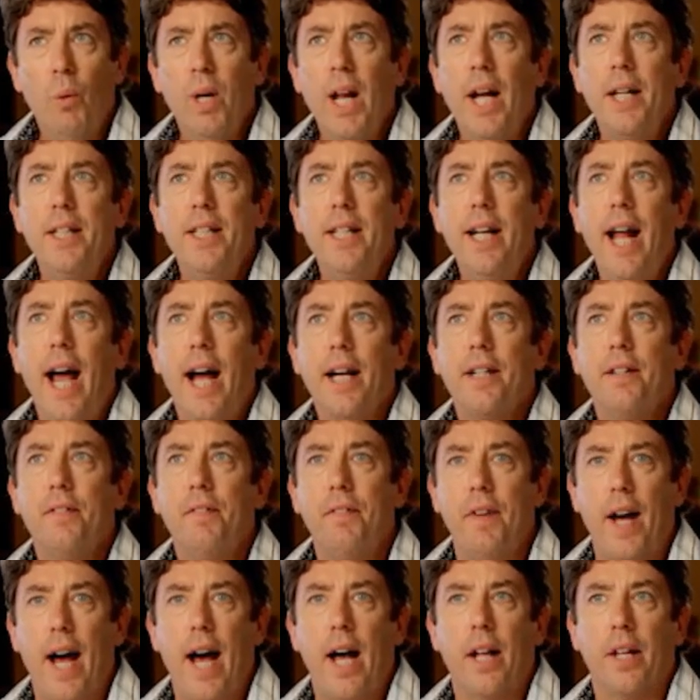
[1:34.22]
When I did Act of
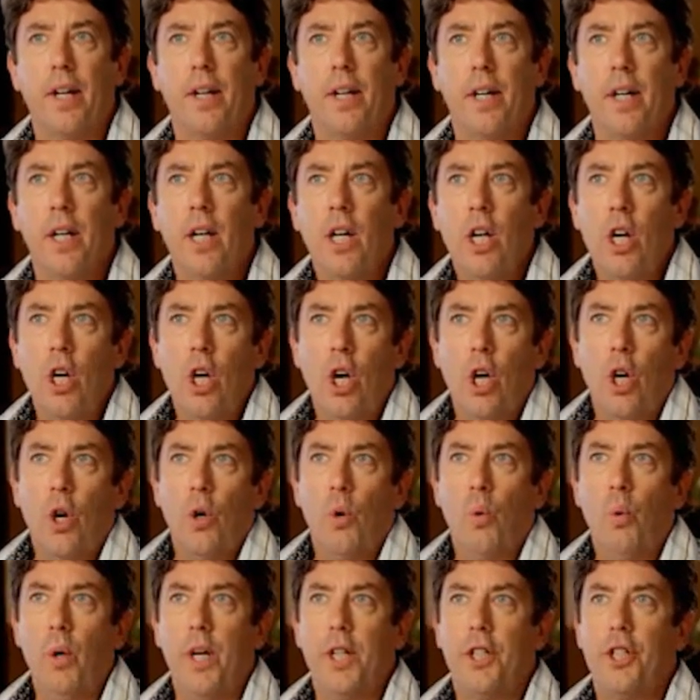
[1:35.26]
Valor,
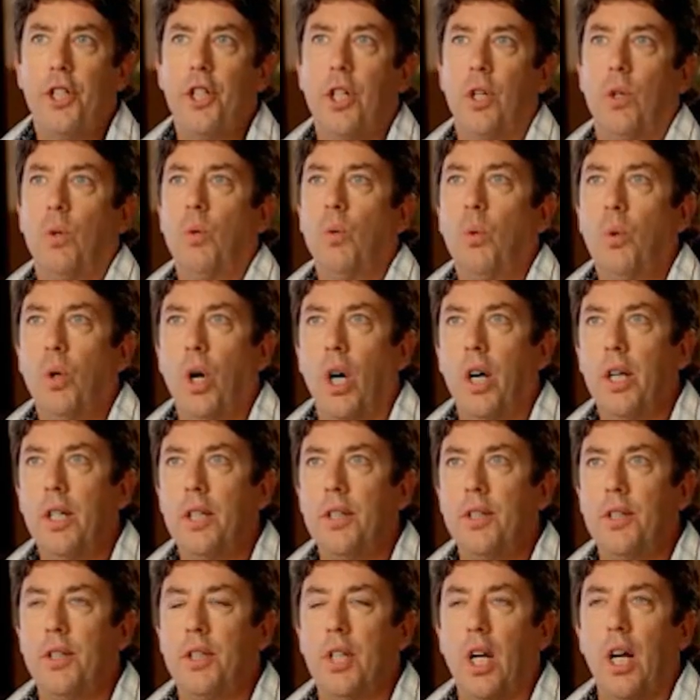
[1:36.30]
which
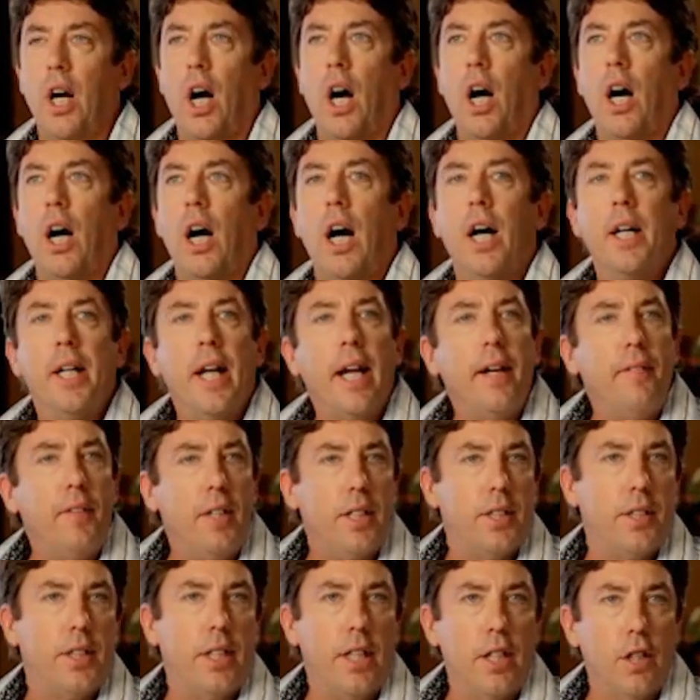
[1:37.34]
was a Navy
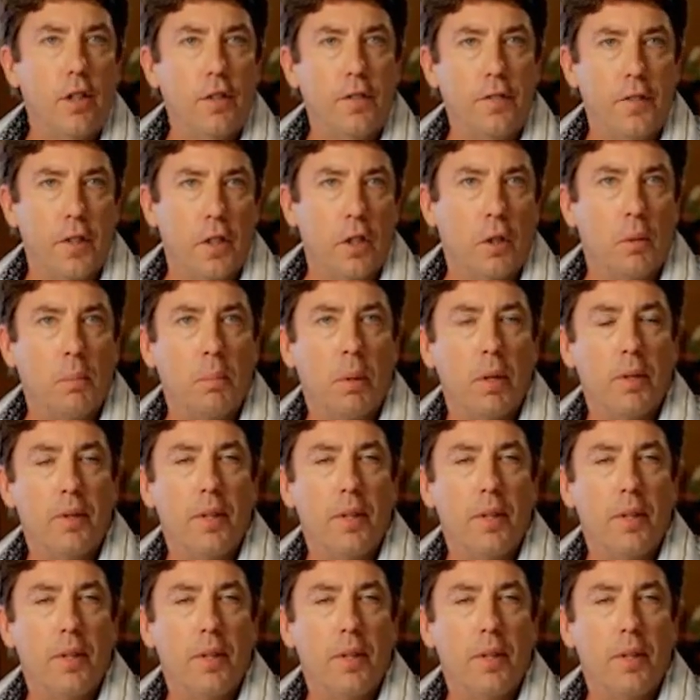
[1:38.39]
SEAL film